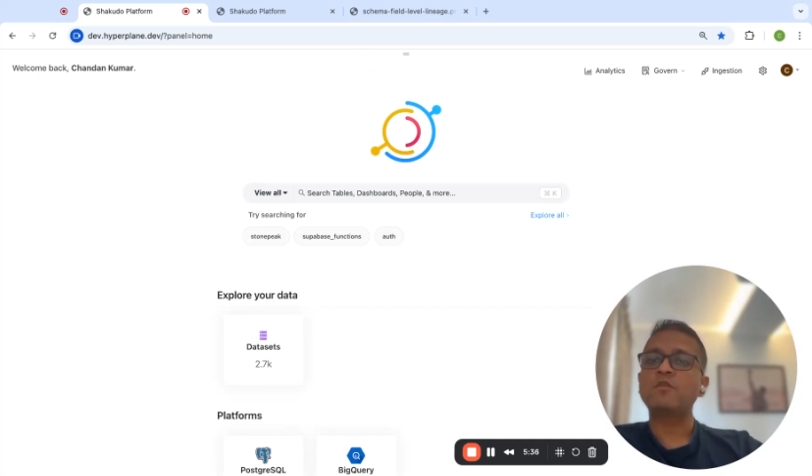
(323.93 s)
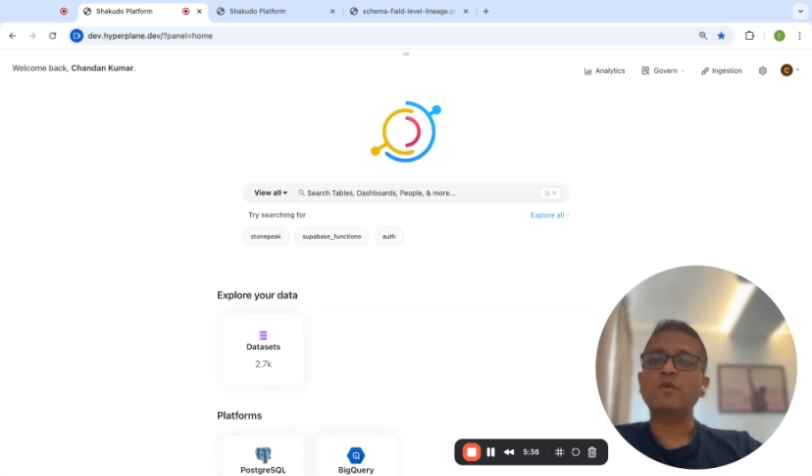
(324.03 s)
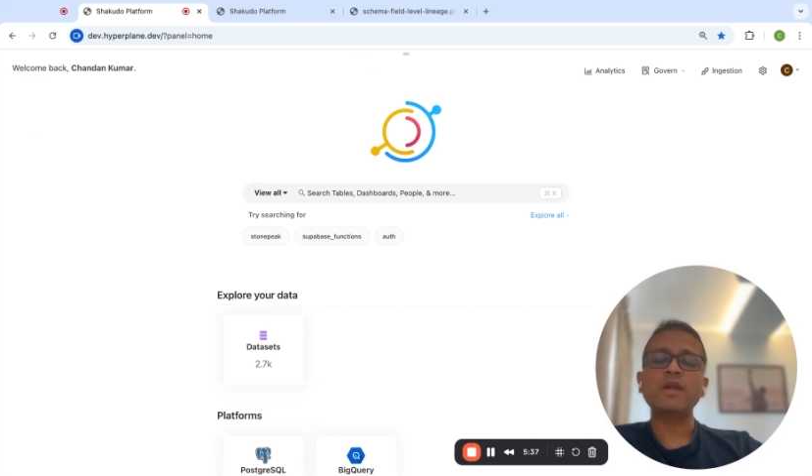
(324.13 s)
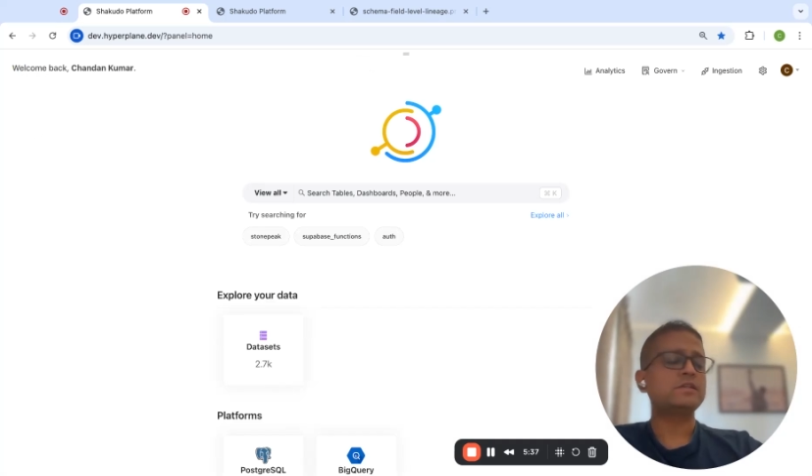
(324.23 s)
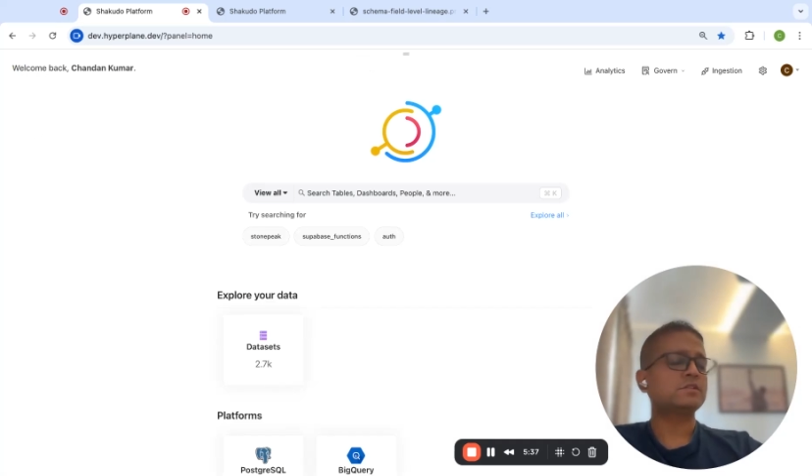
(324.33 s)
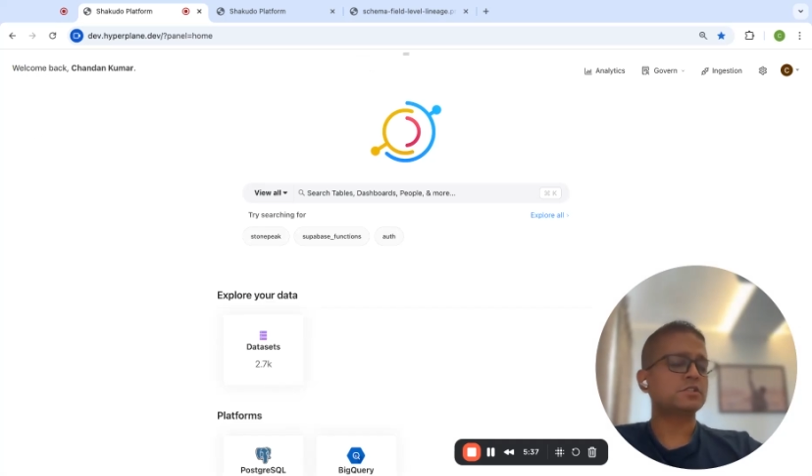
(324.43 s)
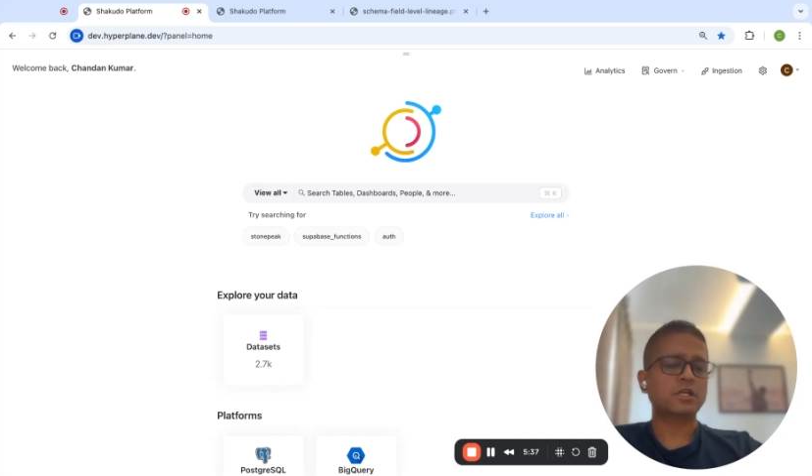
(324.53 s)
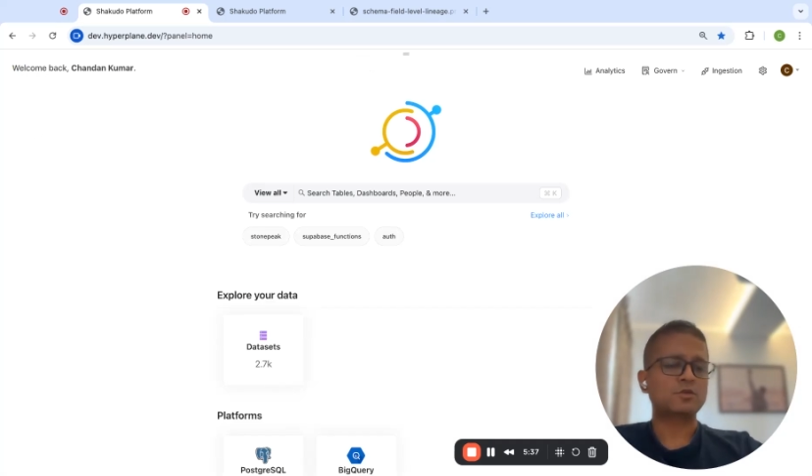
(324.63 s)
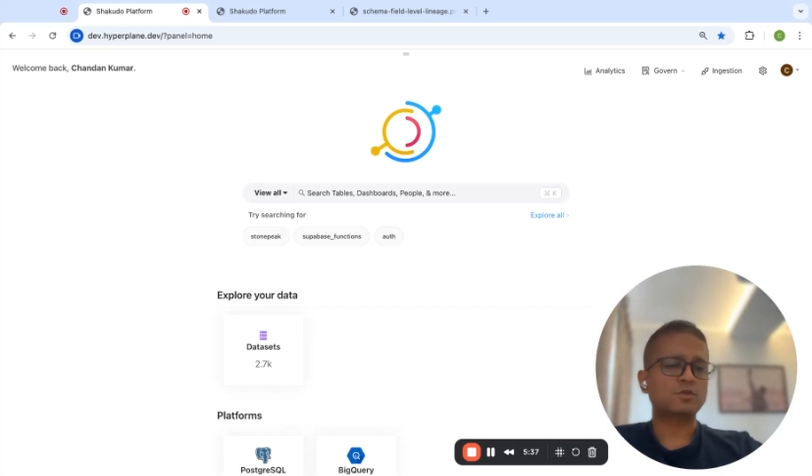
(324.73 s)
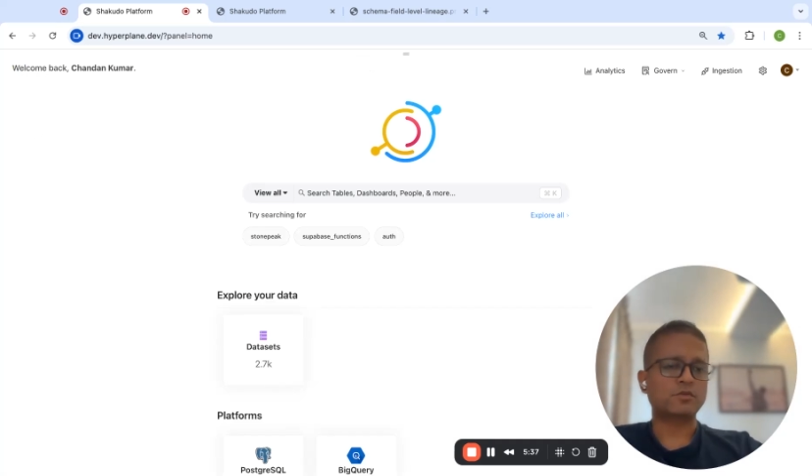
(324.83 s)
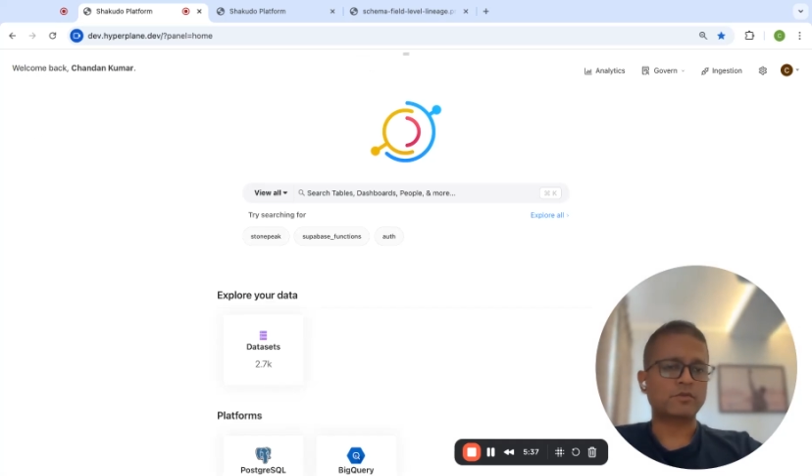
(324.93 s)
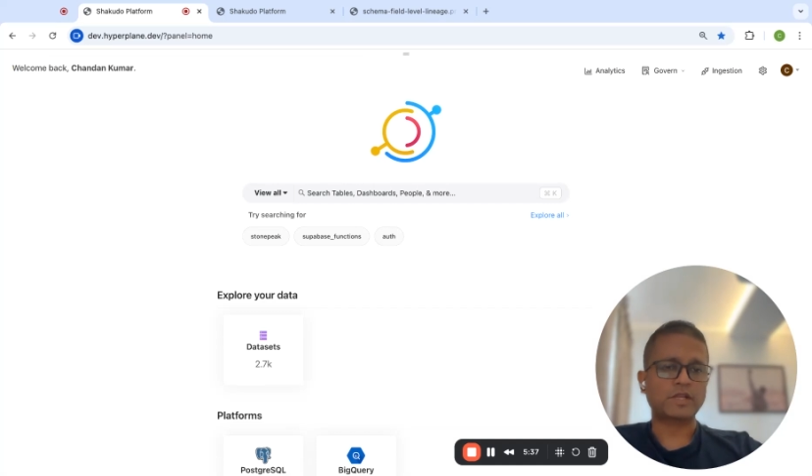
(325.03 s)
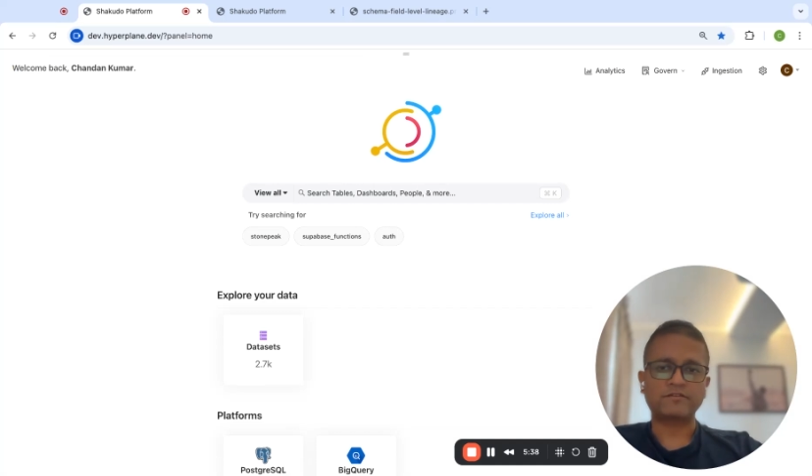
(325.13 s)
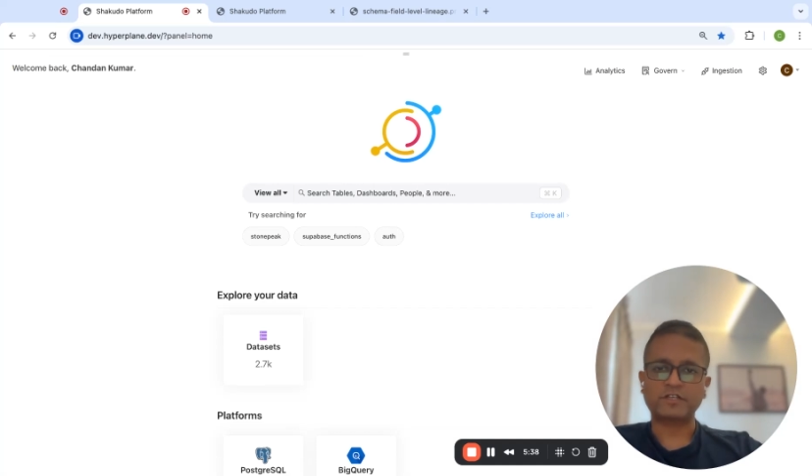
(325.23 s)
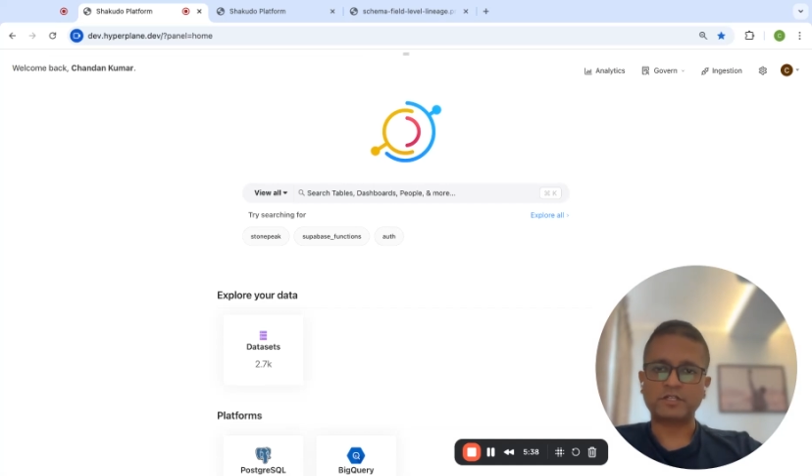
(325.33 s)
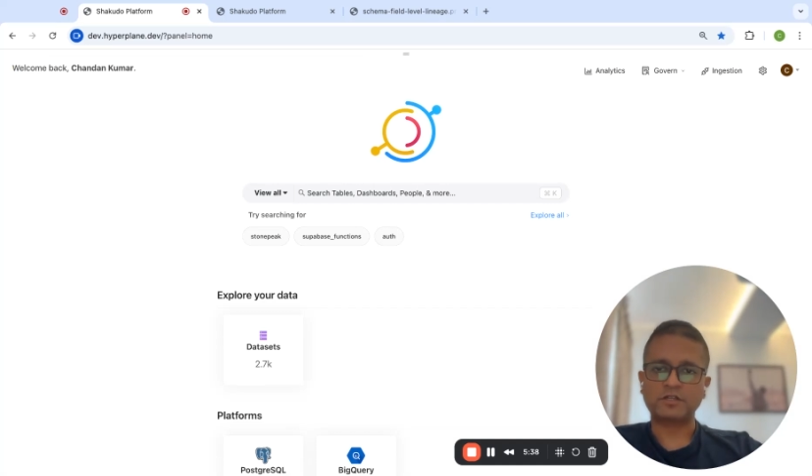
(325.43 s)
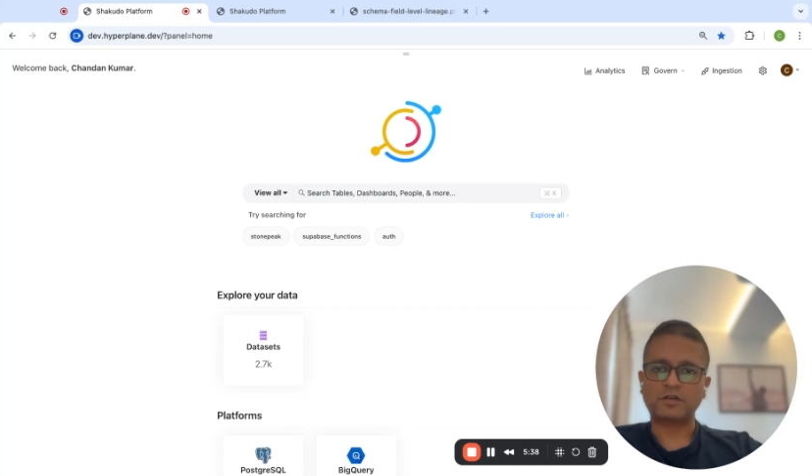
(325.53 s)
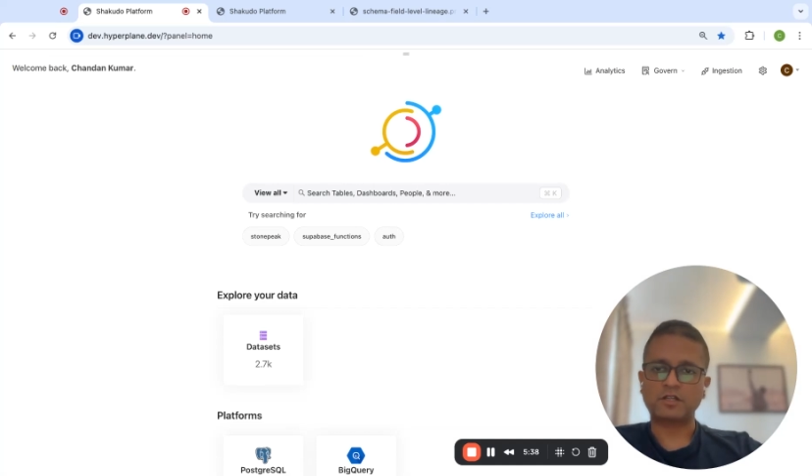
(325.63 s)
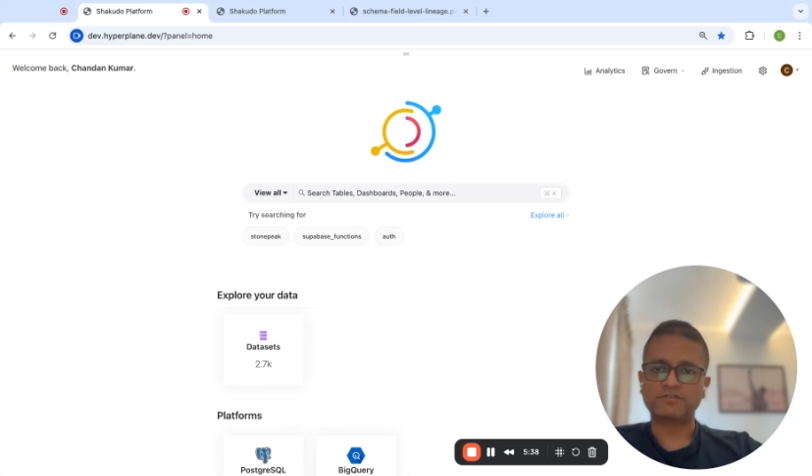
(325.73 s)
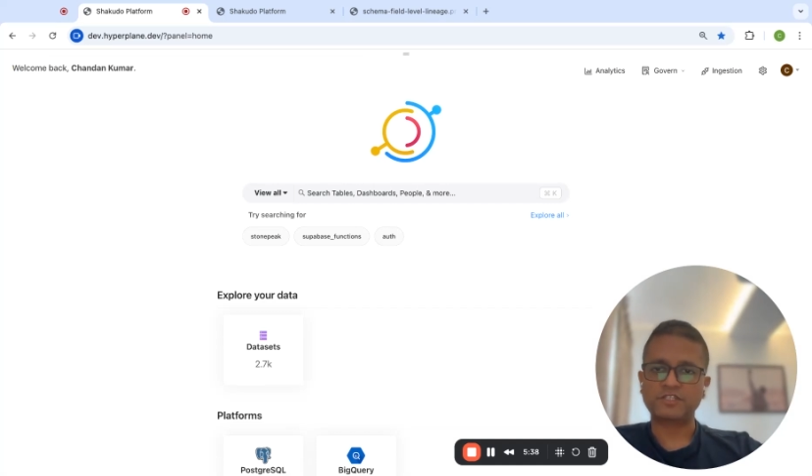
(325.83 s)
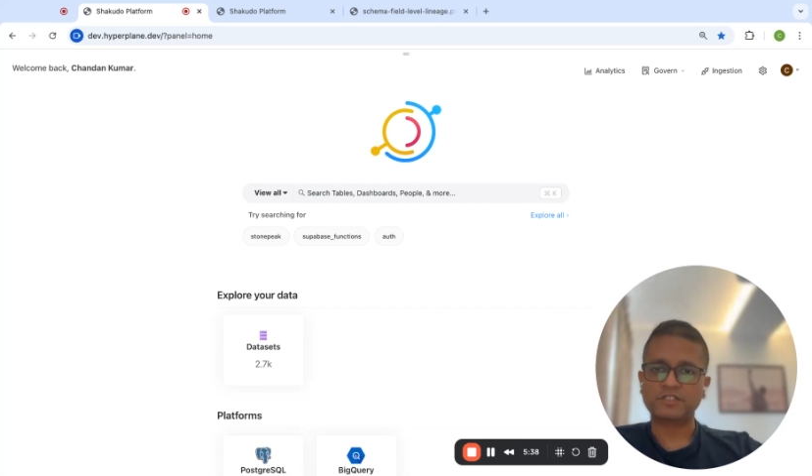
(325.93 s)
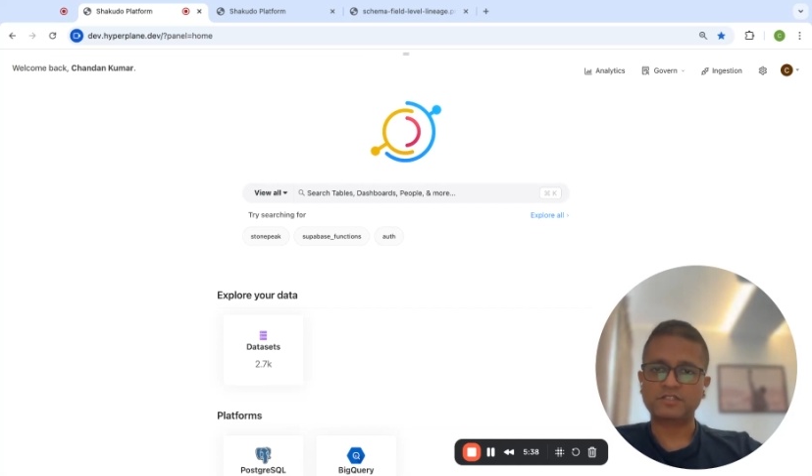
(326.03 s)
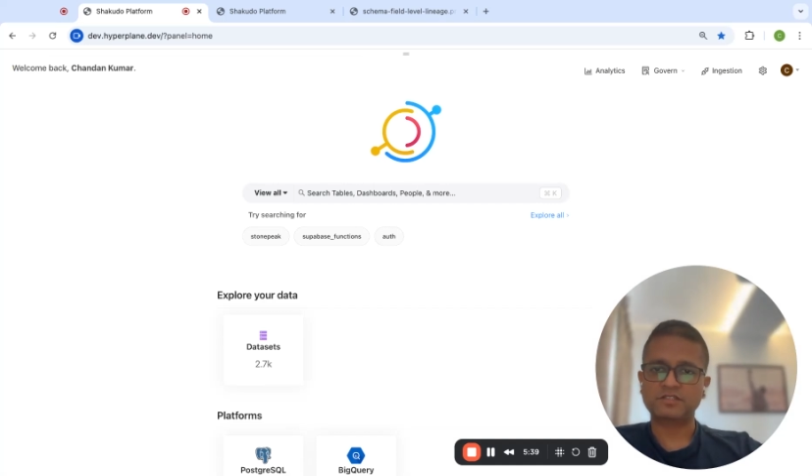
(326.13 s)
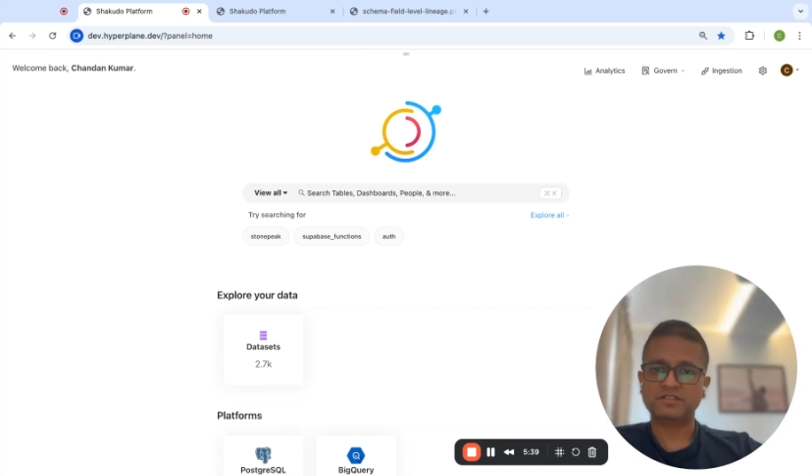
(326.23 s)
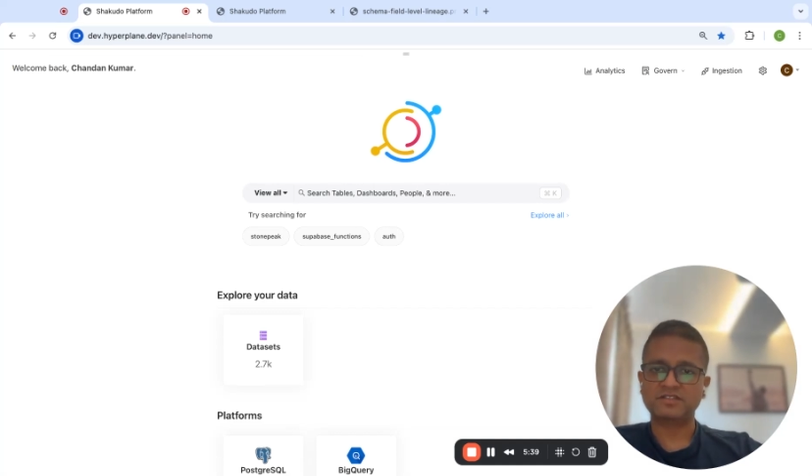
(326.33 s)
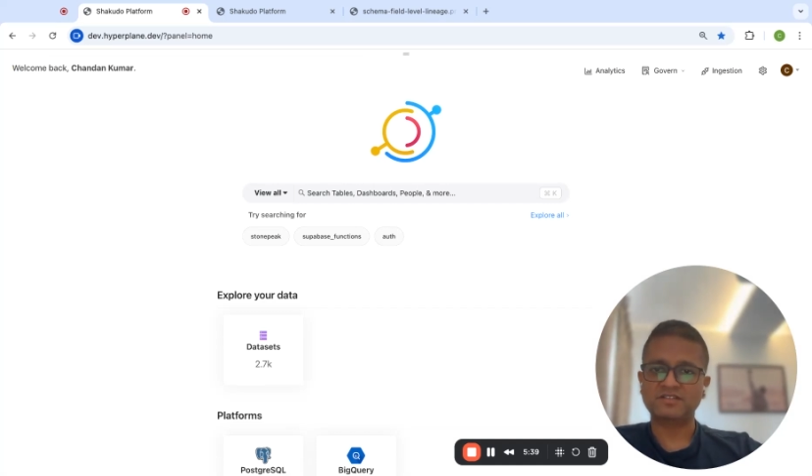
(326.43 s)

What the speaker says: why is Shakudo relevant in all of this?